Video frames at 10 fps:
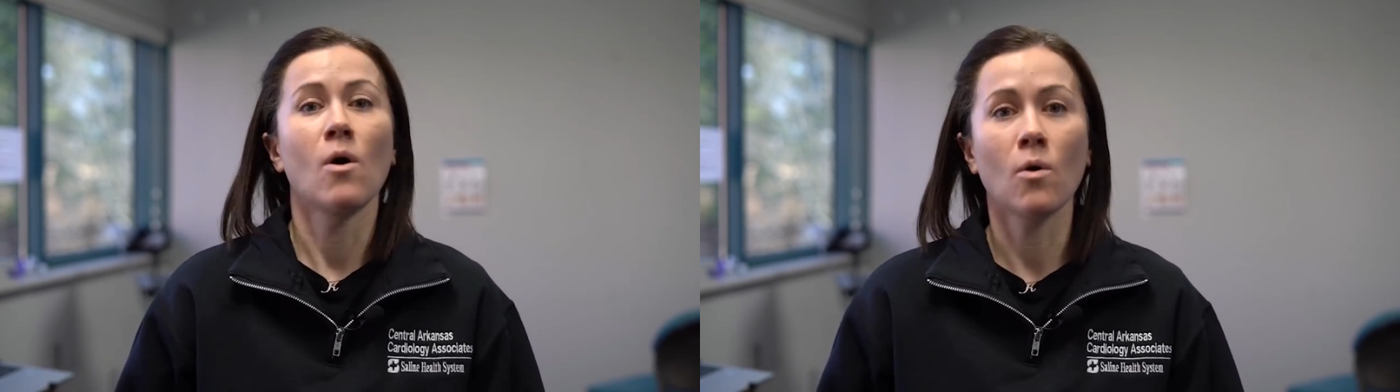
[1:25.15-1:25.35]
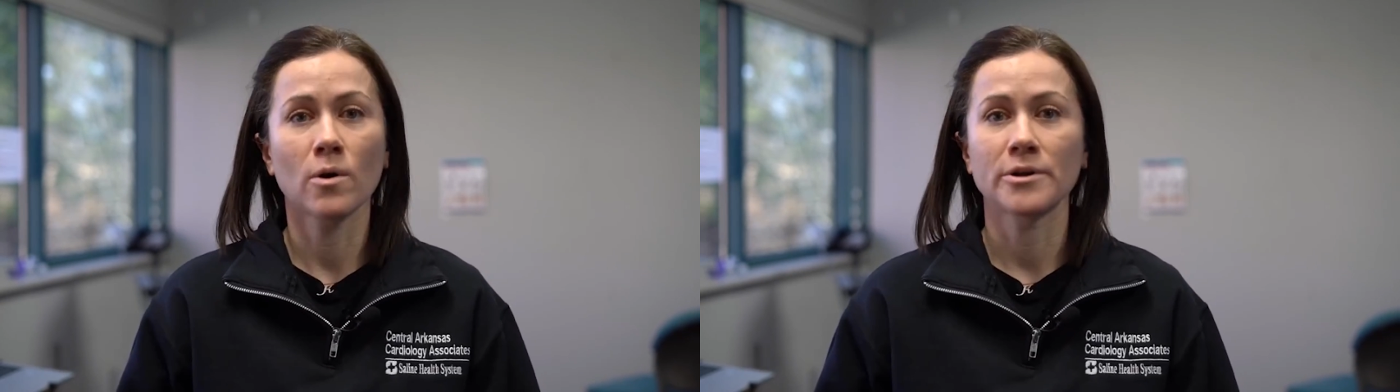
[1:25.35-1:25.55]

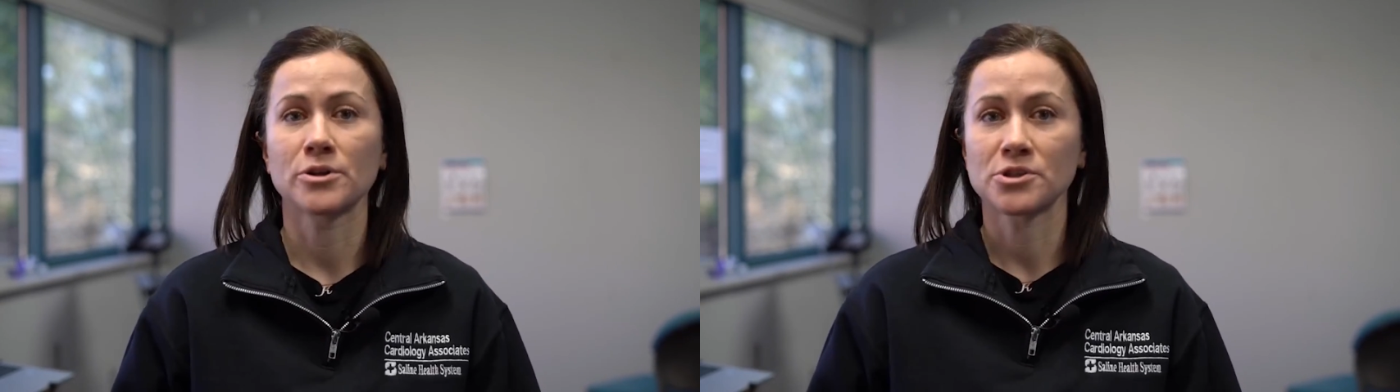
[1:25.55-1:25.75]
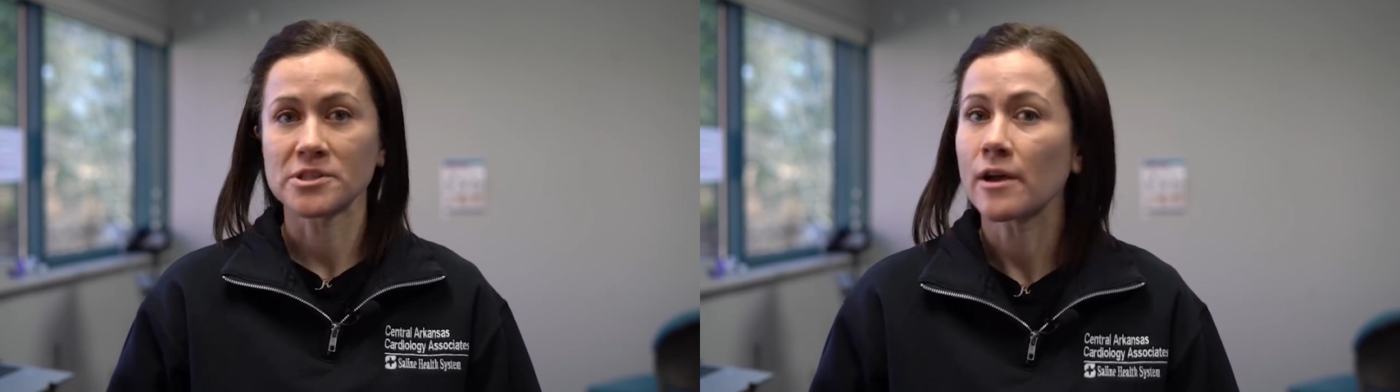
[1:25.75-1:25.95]
or
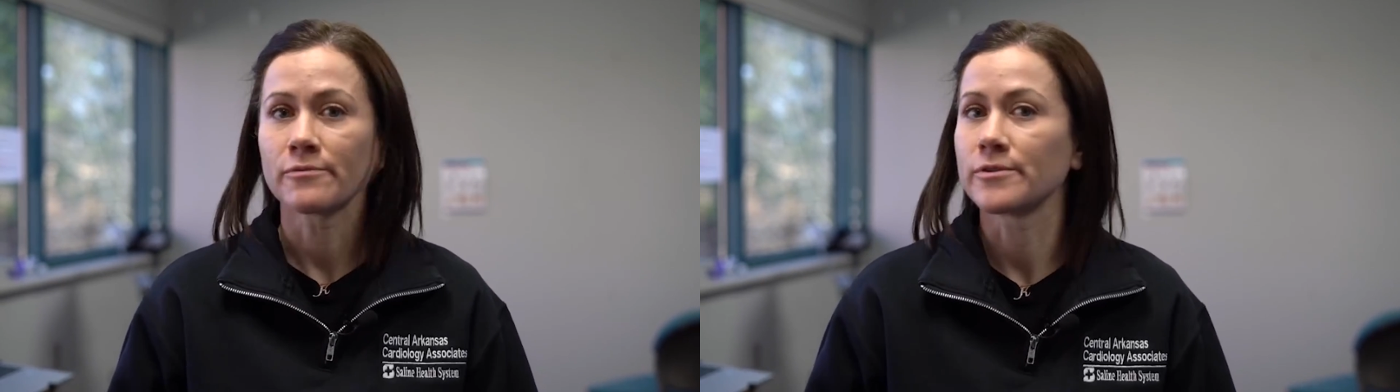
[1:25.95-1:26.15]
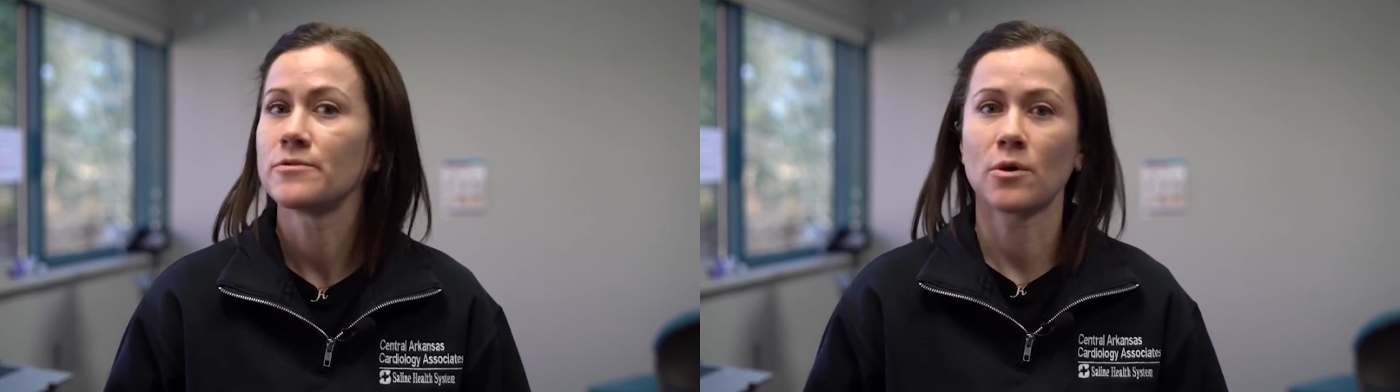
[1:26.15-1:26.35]

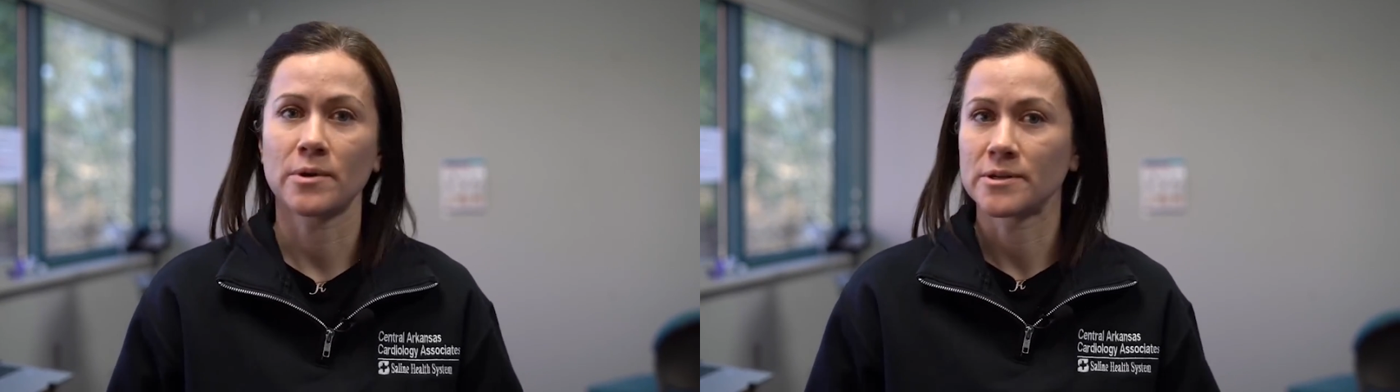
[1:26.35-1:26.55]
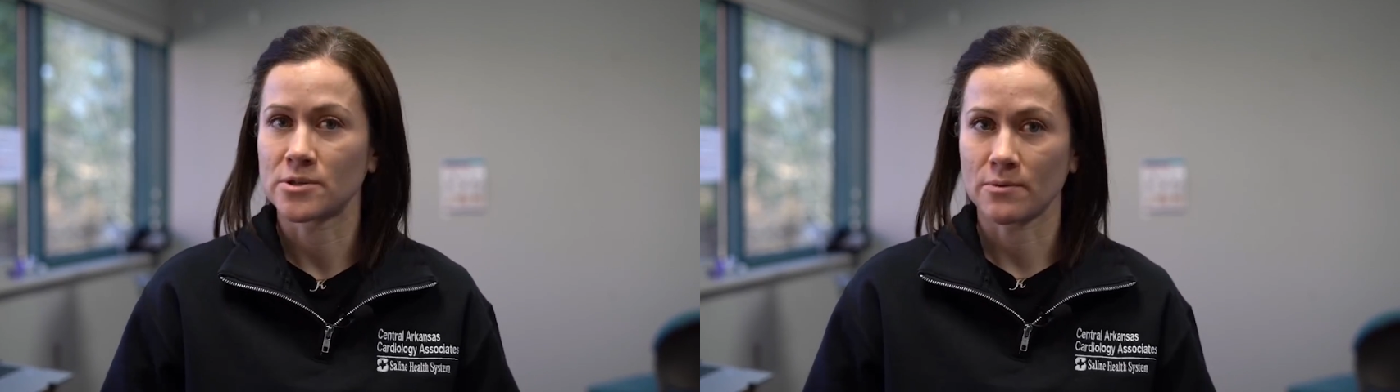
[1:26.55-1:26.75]
yourself if no
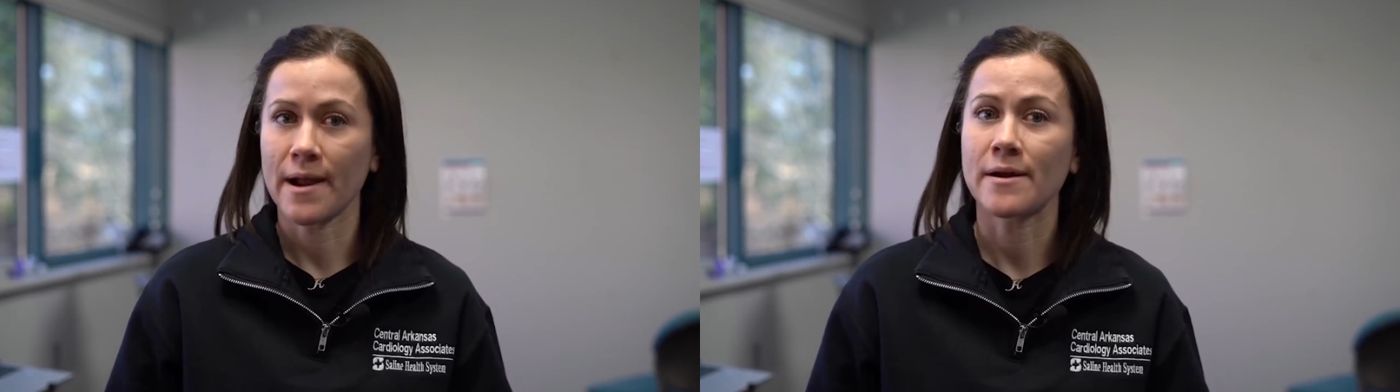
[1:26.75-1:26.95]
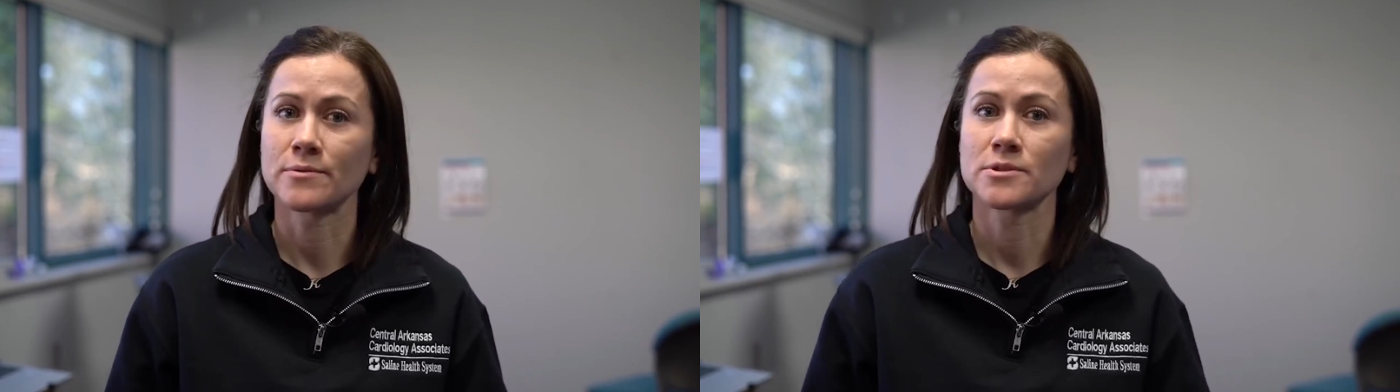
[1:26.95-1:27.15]
one is
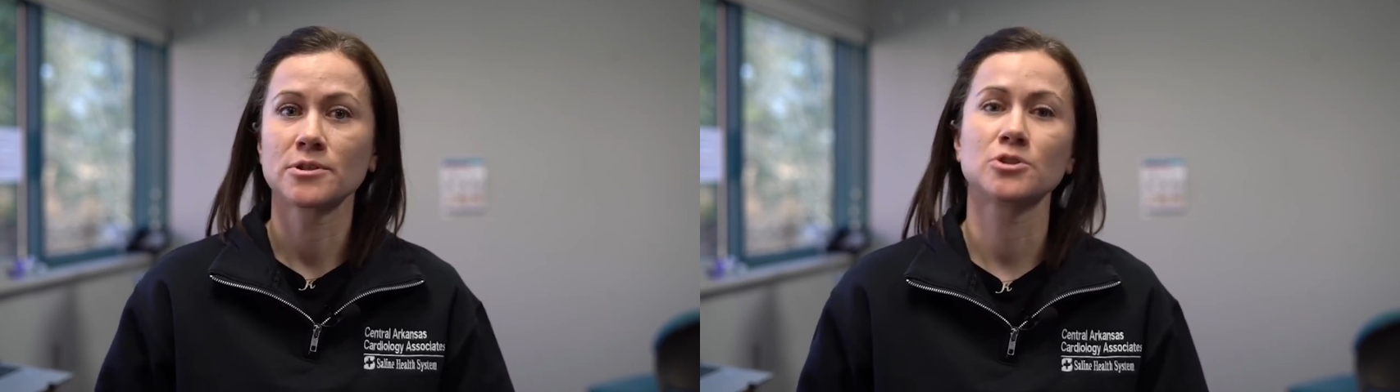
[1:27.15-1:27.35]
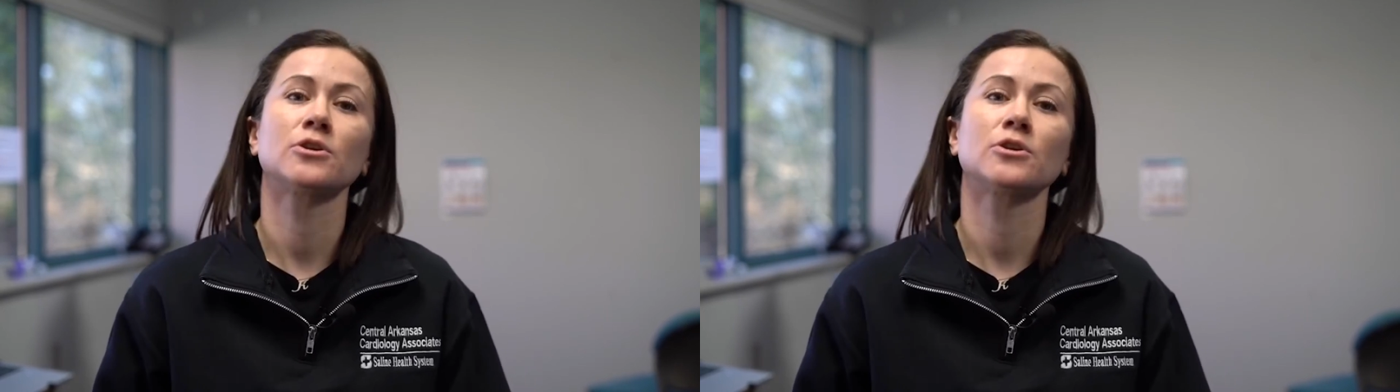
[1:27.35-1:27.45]
around